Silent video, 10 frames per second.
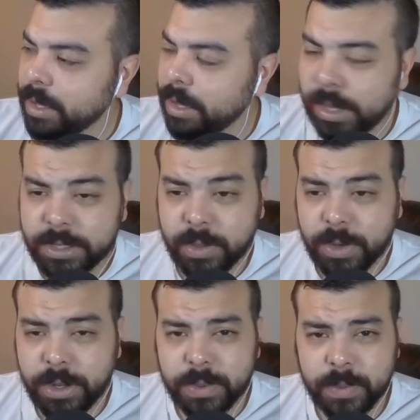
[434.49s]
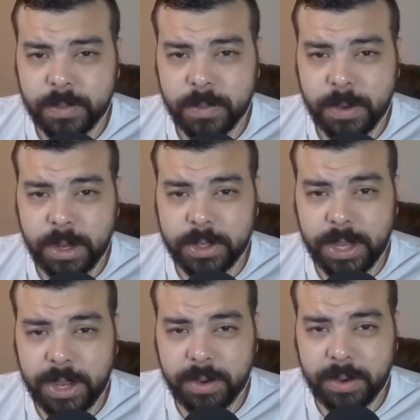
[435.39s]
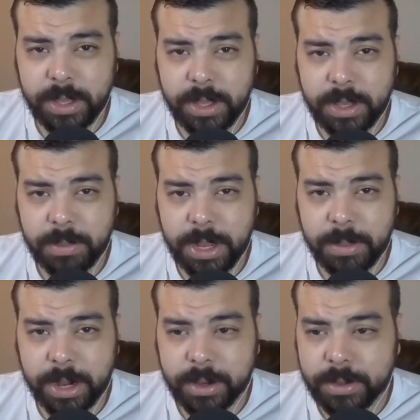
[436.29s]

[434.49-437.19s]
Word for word: is someone new. So I can't really complain about it.